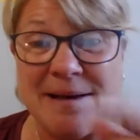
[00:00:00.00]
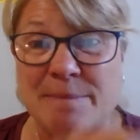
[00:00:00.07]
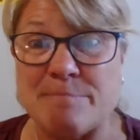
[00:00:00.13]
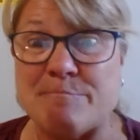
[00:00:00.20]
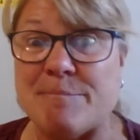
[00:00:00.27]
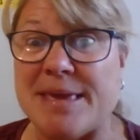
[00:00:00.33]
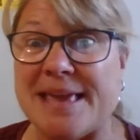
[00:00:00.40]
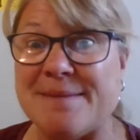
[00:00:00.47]

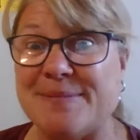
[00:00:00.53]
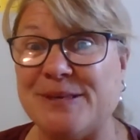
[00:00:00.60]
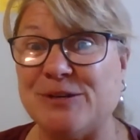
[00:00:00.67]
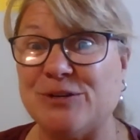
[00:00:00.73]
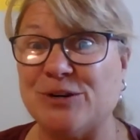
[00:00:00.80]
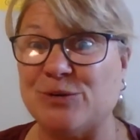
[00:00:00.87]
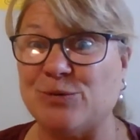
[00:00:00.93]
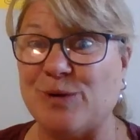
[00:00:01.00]
maybe you
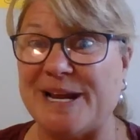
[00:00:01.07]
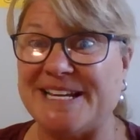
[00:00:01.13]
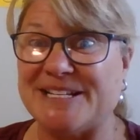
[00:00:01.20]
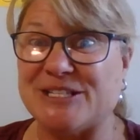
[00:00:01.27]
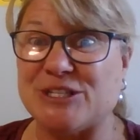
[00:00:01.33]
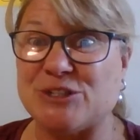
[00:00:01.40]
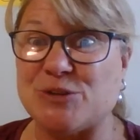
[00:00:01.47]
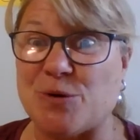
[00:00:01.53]
could write a
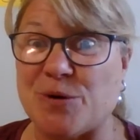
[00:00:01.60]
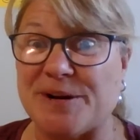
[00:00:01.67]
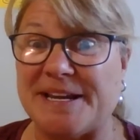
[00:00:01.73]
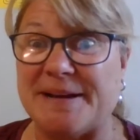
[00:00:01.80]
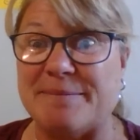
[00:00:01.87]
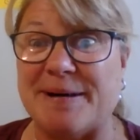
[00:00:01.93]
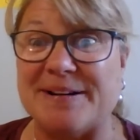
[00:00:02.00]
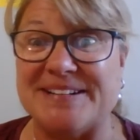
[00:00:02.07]
story
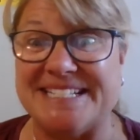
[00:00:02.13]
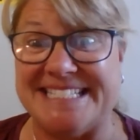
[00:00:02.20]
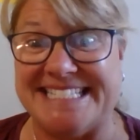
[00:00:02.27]
about a